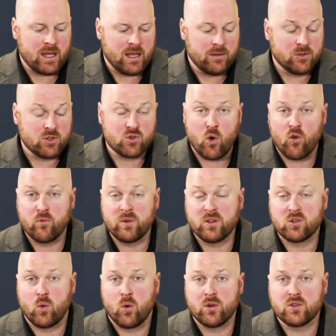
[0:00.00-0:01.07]
drove me
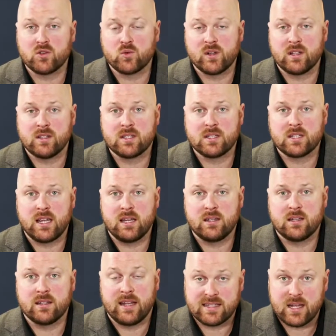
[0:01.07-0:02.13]
towards real estate,
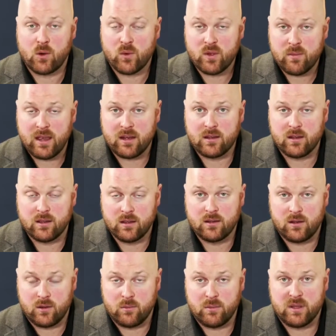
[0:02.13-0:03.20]
and that's how we made
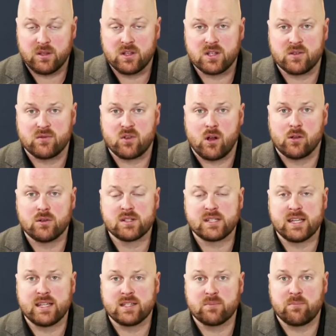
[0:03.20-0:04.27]
millions of dollars,
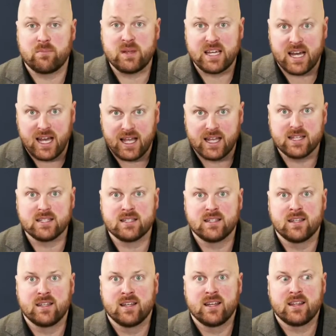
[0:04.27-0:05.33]
is because
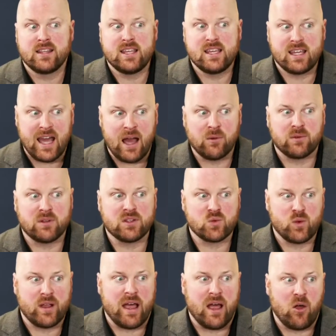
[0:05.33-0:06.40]
the accountants
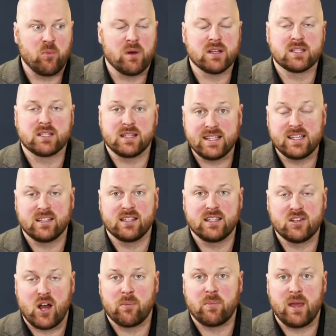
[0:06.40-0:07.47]
will help us legally
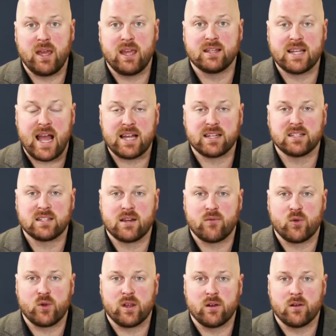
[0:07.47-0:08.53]
not pay taxes
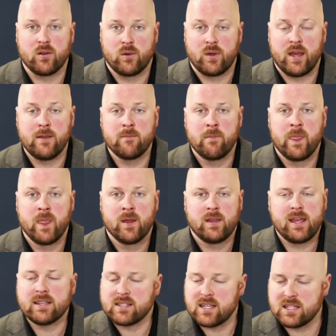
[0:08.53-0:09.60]
every year, okay?
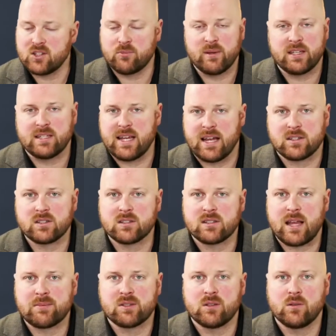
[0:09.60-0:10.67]
Yes, I still pay taxes,
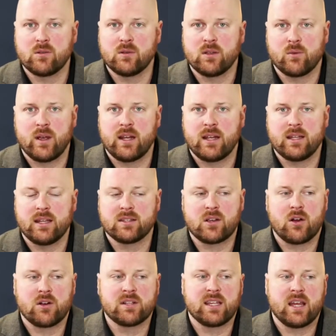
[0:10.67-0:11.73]
absolutely, right? It's
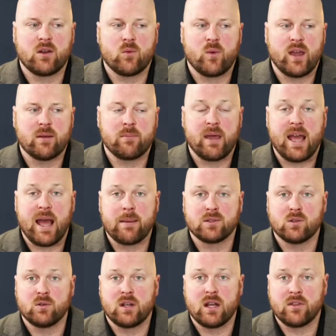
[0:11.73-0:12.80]
hard to get away and pay
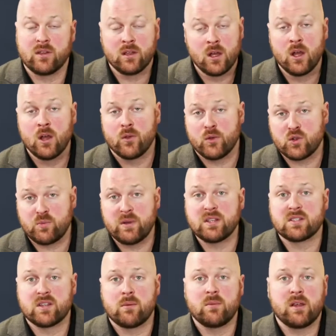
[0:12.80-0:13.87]
absolutely nothing. There's been
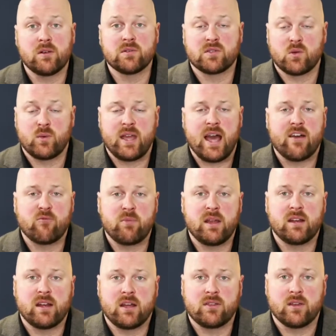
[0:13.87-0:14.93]
some years that we have paid
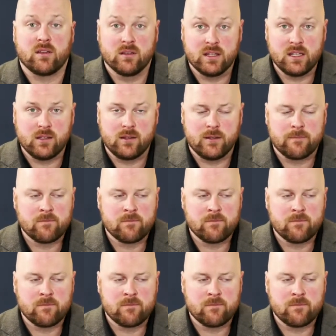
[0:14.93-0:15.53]
nothing legally.